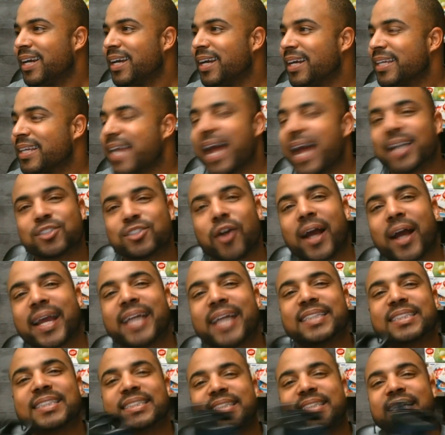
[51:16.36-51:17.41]
Yeah, so I
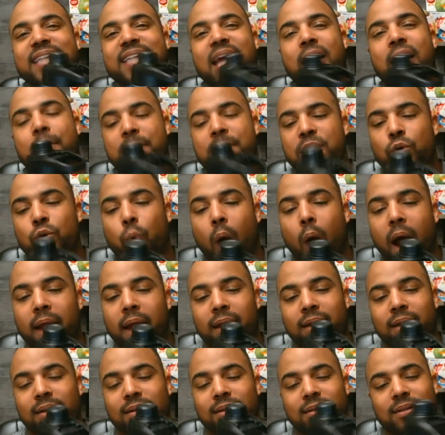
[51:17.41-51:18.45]
can't just sit there and be
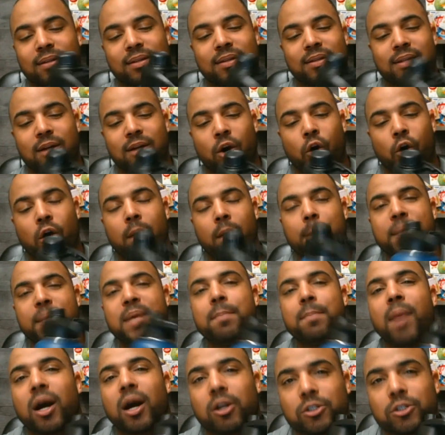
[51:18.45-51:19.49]
quiet or be
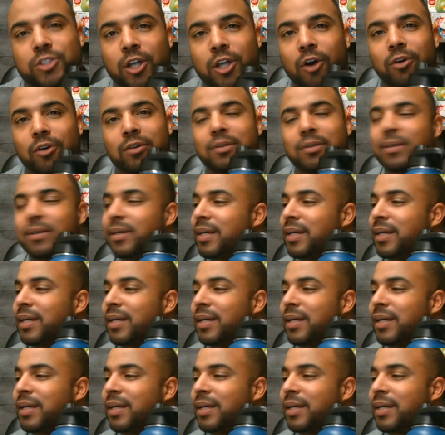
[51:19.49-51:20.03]
monotone.